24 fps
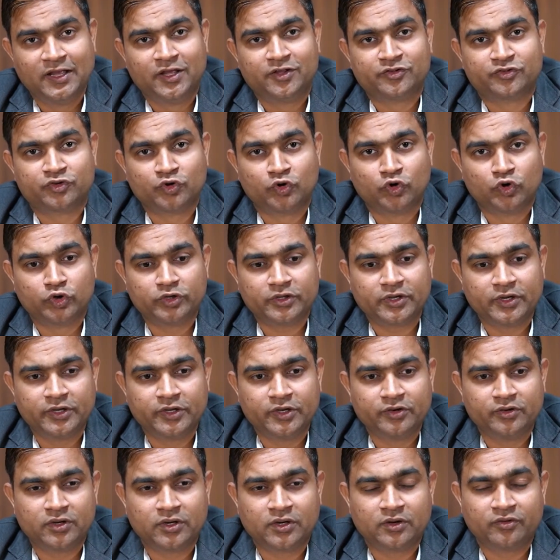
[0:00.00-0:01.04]

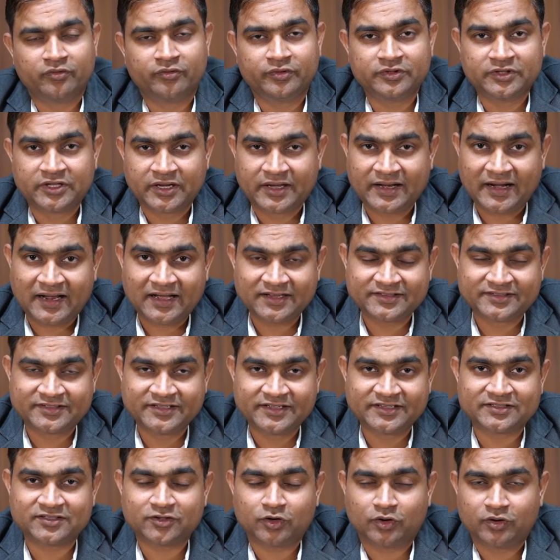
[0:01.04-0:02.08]
So the
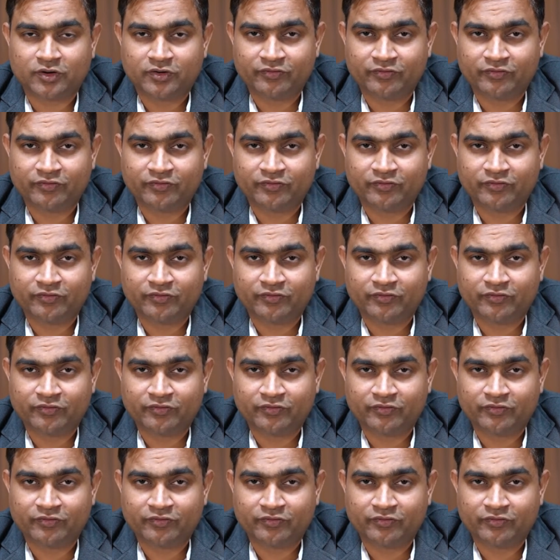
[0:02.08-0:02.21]
grasses